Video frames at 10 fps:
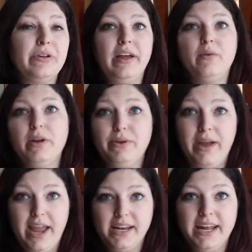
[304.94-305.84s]
or like what you
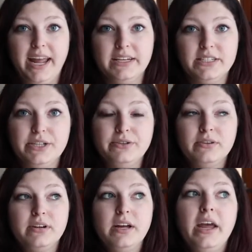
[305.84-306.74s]
can and can't
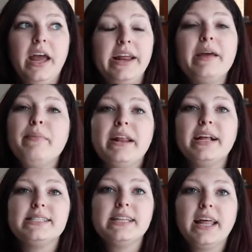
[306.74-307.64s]
do. And I mean,
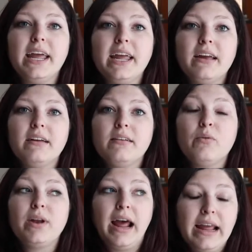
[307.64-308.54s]
as in like,
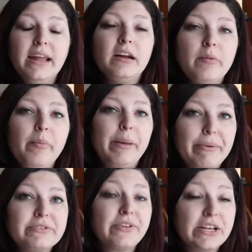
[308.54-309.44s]
when I hear about
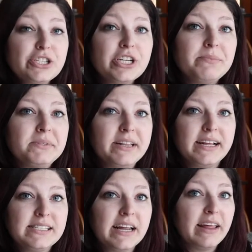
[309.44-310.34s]
people's relationships and
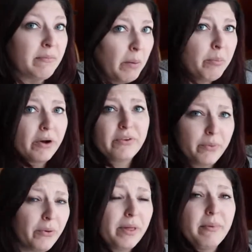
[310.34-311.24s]
they say like, my boyfriend
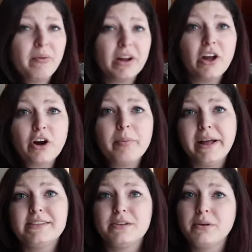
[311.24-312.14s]
won't let me wear yoga
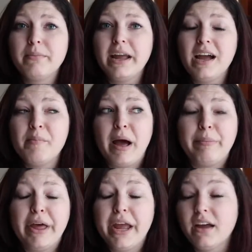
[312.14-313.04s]
pants or wear makeup,
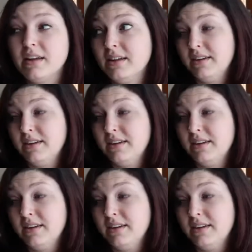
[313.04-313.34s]
I'm like,